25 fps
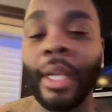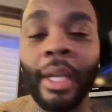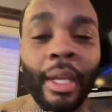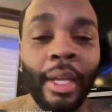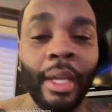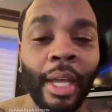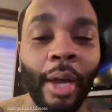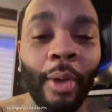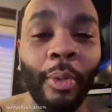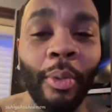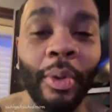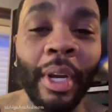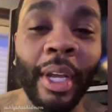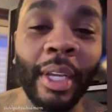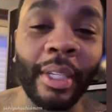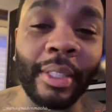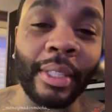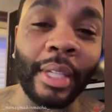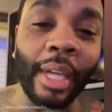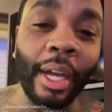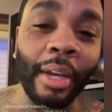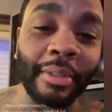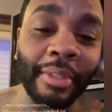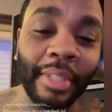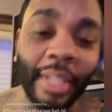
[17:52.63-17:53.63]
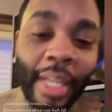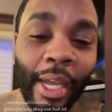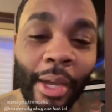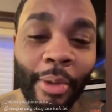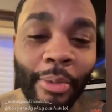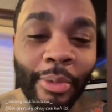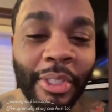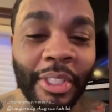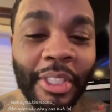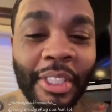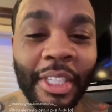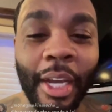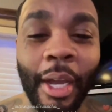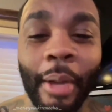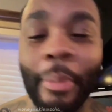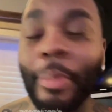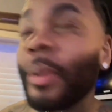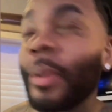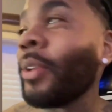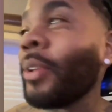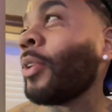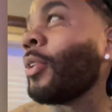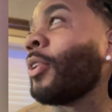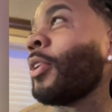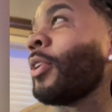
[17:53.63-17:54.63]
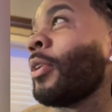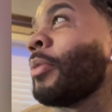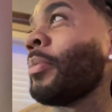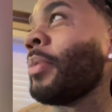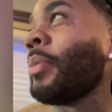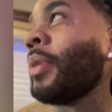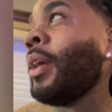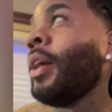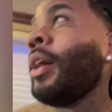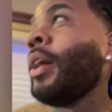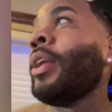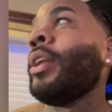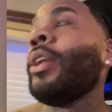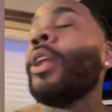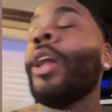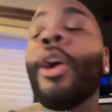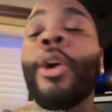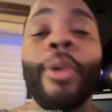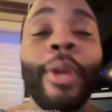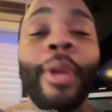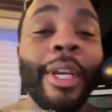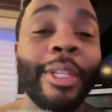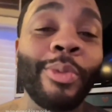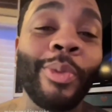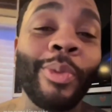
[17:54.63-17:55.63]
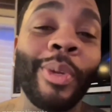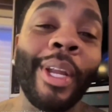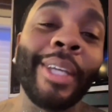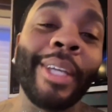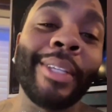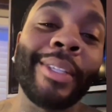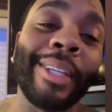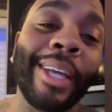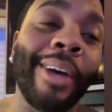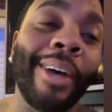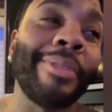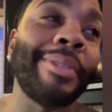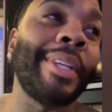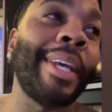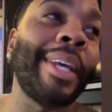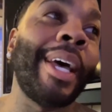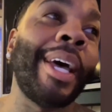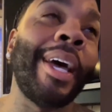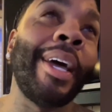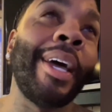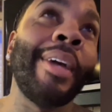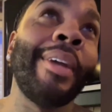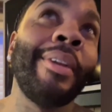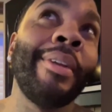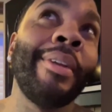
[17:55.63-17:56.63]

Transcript: That when that south side was jumping, you heard? No, that's when that south side